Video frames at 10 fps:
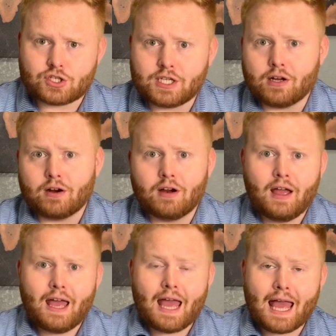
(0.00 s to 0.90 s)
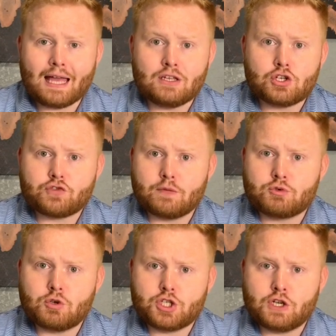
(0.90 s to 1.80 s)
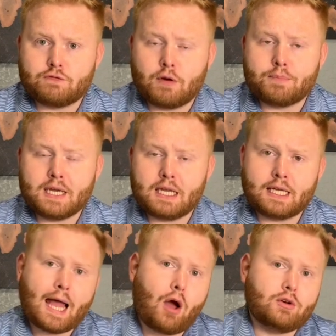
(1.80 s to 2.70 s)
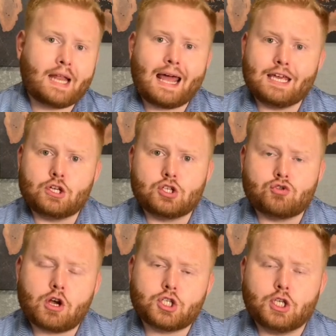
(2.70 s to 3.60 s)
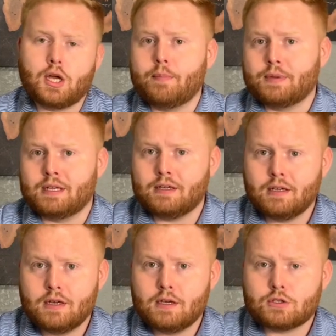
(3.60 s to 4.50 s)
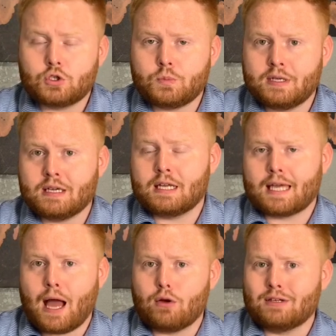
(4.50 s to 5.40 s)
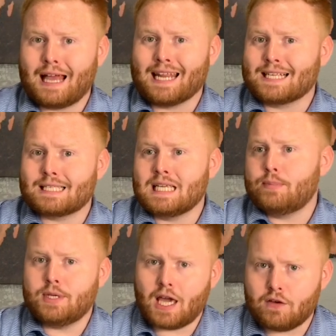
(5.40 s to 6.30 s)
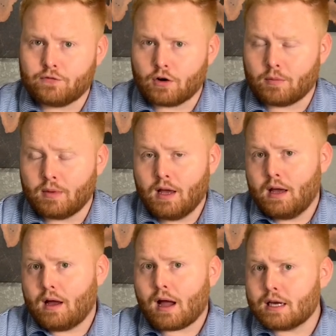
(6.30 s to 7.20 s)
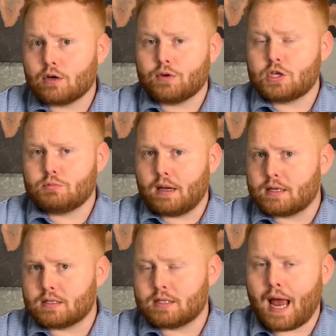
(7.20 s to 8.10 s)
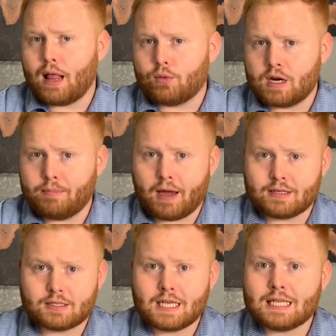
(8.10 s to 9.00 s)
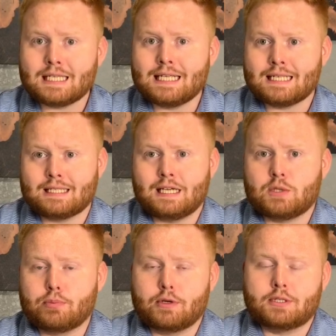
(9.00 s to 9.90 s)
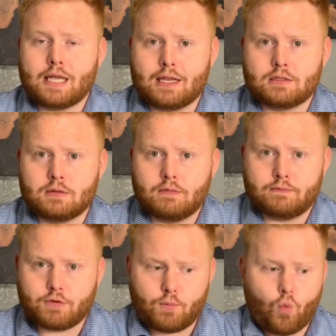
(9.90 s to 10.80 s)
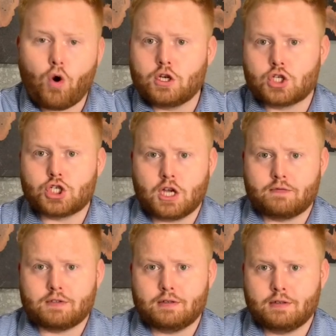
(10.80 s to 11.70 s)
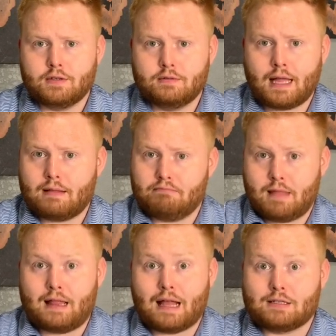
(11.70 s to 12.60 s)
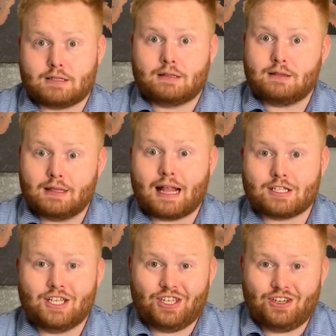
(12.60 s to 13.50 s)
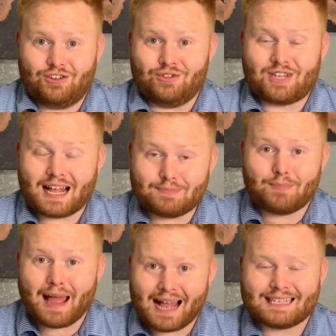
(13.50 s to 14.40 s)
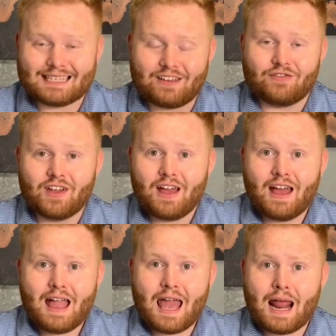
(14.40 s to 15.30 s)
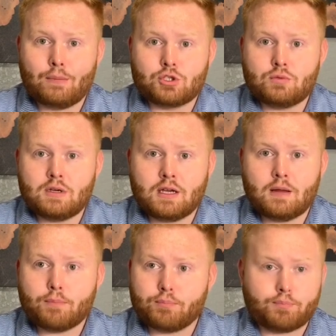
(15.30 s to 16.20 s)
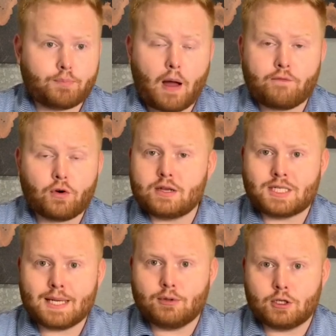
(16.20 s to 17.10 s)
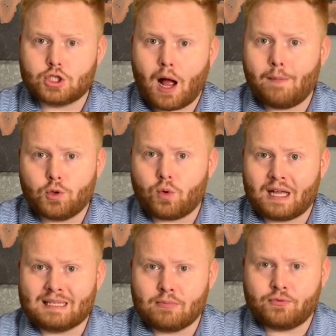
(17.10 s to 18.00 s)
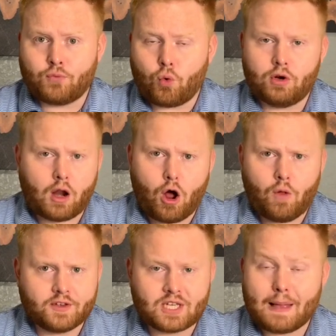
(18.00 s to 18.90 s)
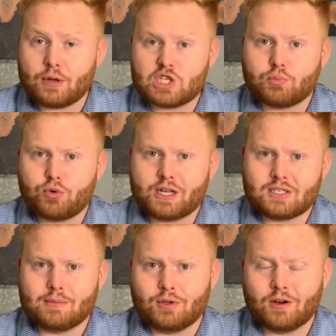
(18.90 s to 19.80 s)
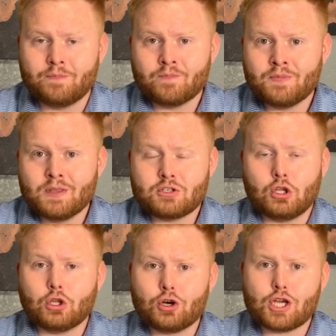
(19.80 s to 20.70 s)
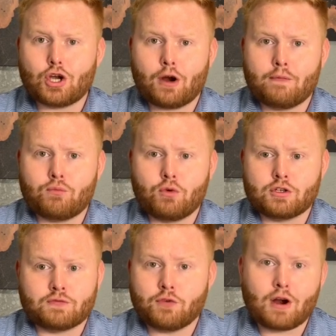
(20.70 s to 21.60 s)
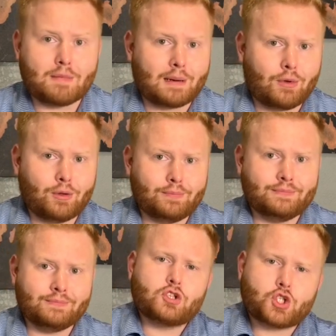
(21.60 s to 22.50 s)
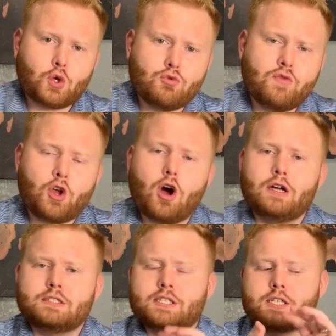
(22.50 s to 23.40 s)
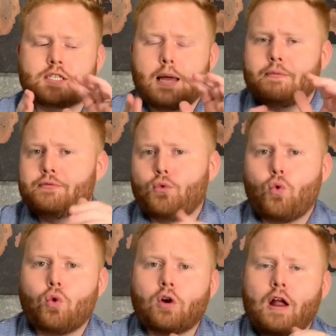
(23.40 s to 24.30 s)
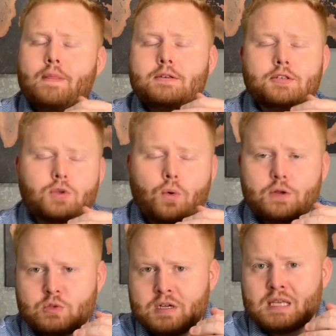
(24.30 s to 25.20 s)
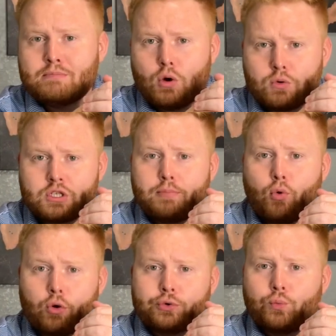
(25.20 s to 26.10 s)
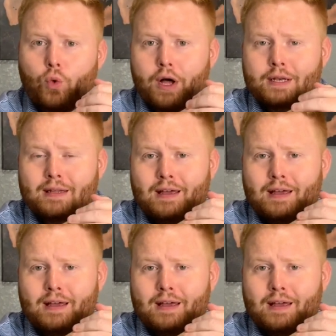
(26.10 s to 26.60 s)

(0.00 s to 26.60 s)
year, and just from switching from being an accountant at a construction company to being an accountant at a CPA firm, I increased my salary by 66% from one shift. That, that, that's, that's huge, that's massive. And I'm doing a very similar job to what I did before, not all the same, but it's pretty similar. So the learning curve was very minimal. So moving on to step four, and this is going to be the most important one,